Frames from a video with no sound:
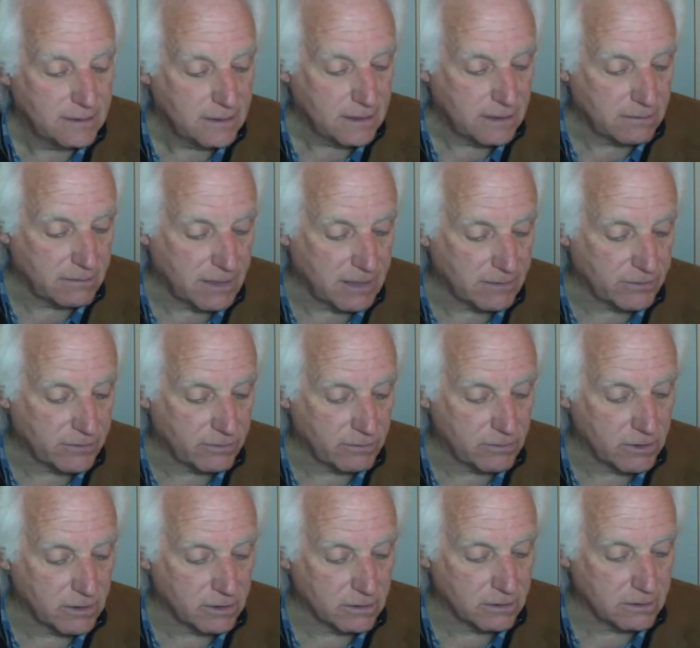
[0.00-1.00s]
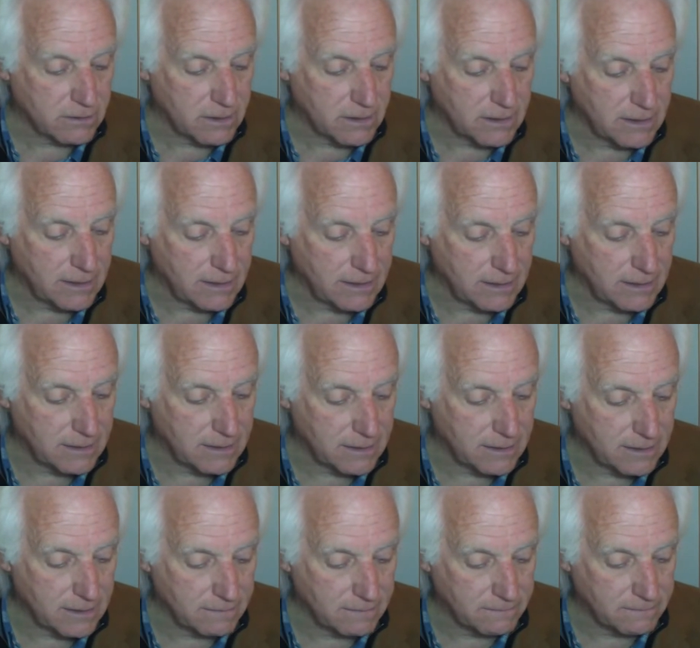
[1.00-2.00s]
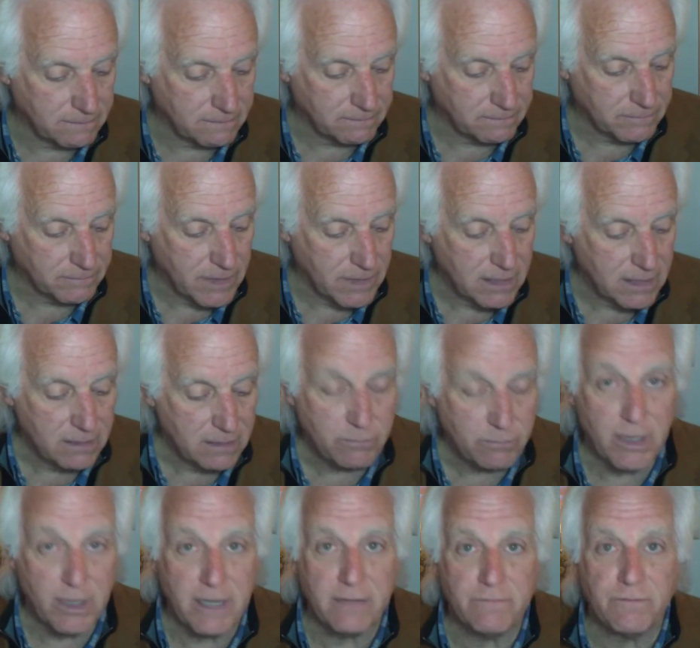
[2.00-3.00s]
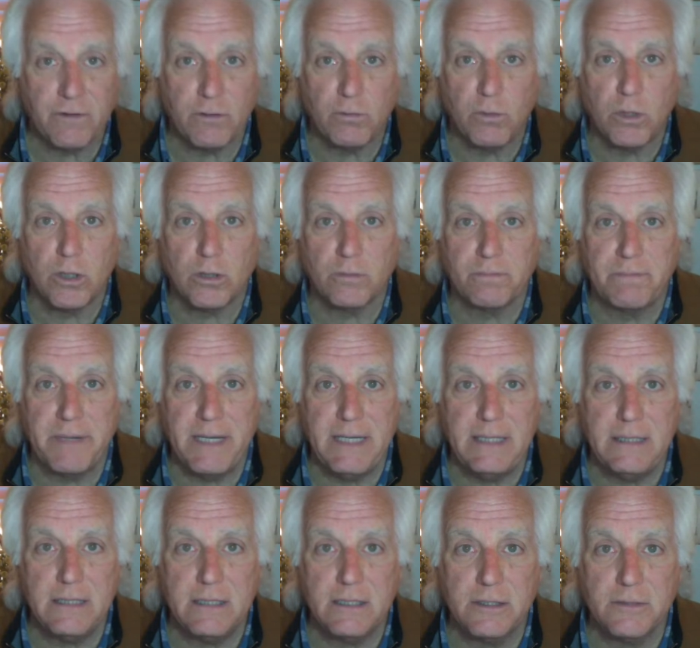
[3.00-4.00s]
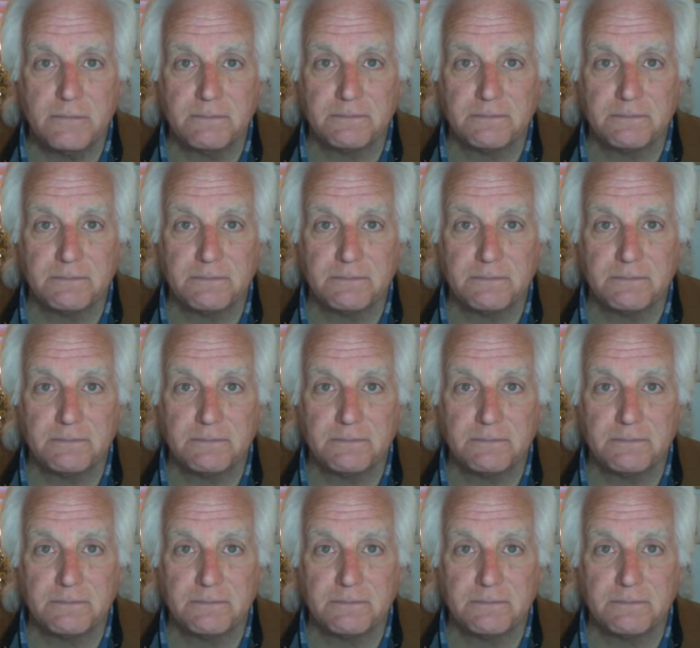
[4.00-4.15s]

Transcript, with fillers: around the world, and um, pray for world peace